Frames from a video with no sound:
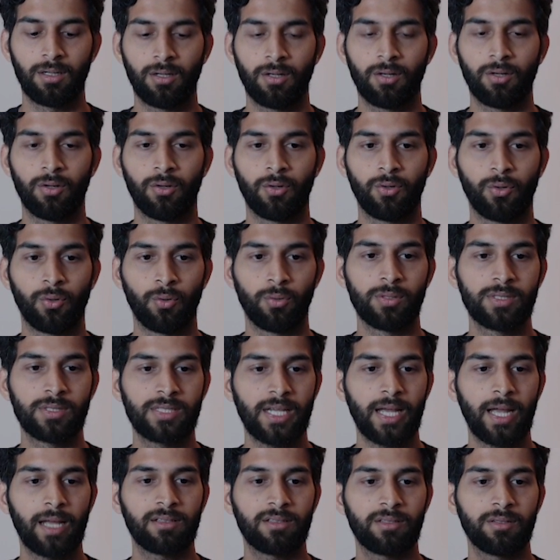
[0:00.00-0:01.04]
roles
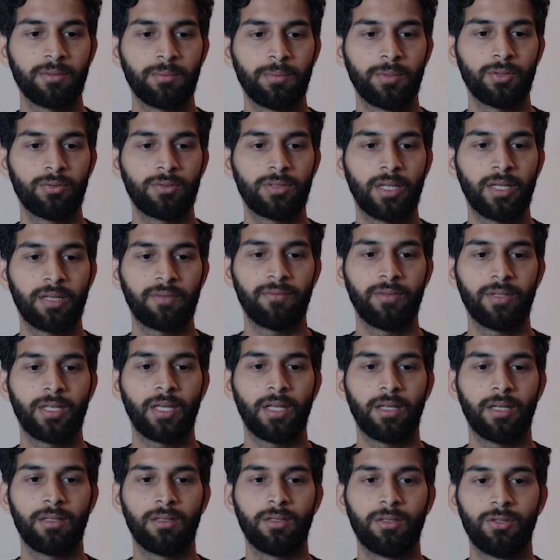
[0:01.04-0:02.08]
attribute that we
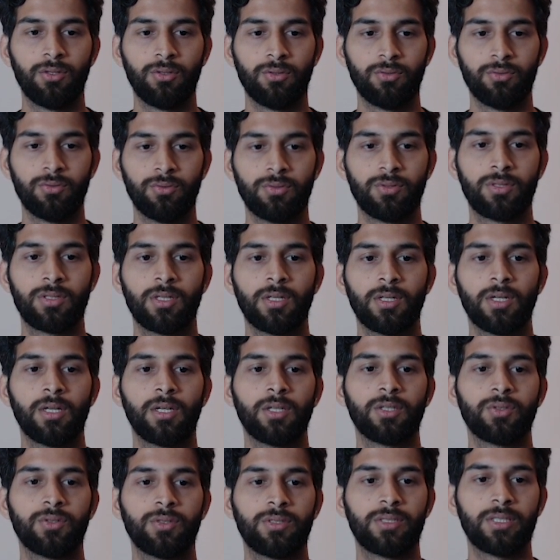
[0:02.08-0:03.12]
can use
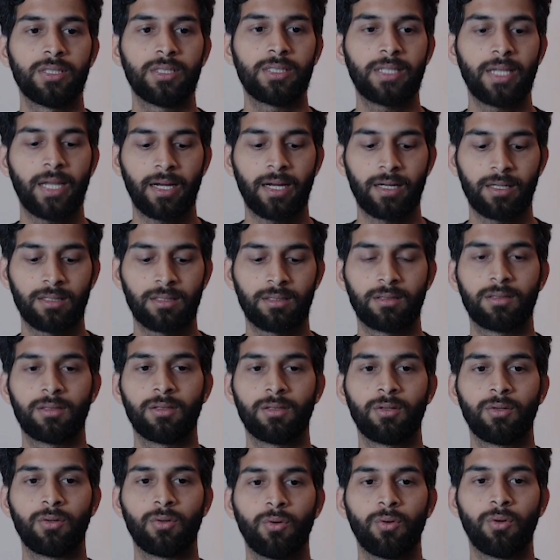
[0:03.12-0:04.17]
to detect the
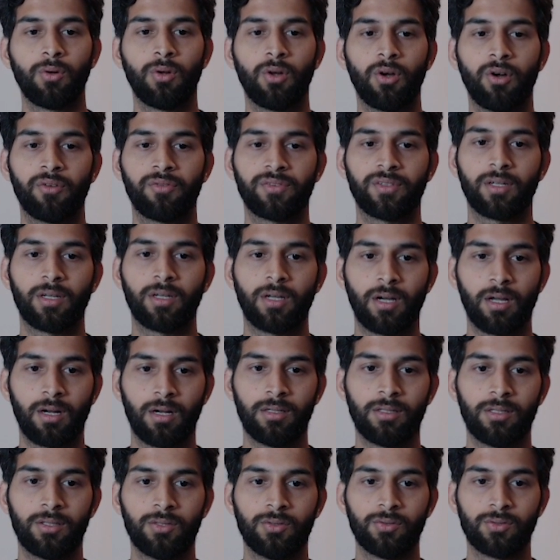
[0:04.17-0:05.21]
role of the
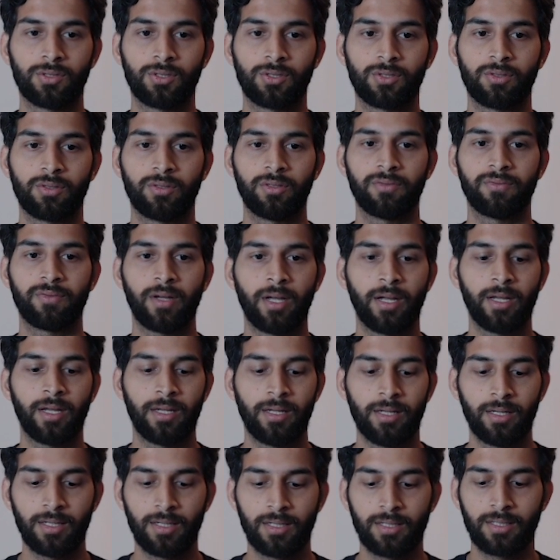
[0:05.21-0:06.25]
current user. So if
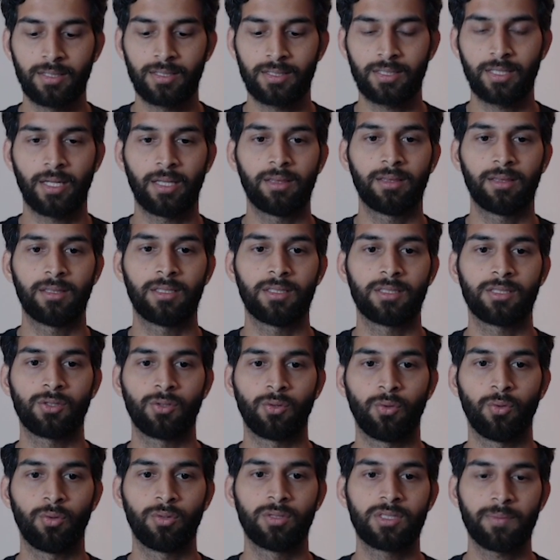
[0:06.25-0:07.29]
I set this
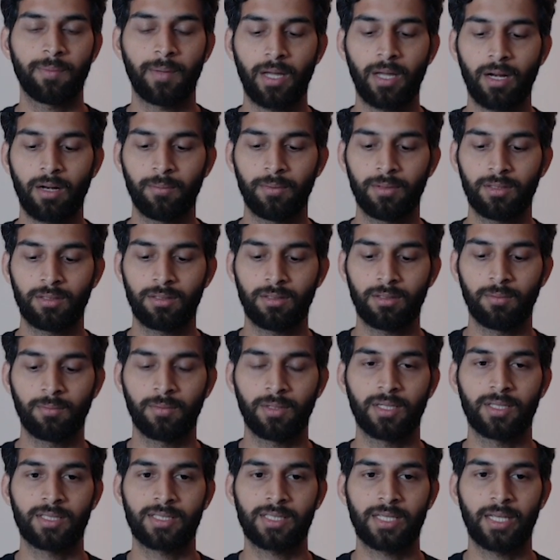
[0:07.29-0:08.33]
roles parameter, I'm going
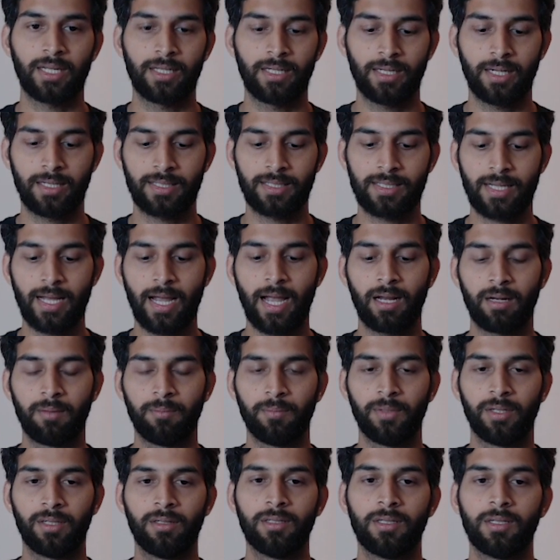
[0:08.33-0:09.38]
to set it as
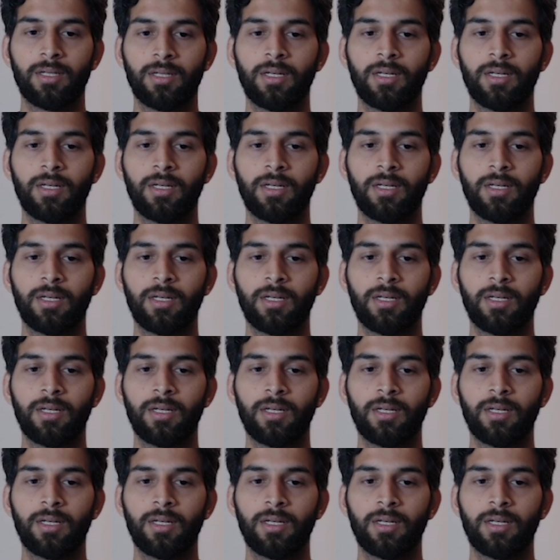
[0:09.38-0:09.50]
admin.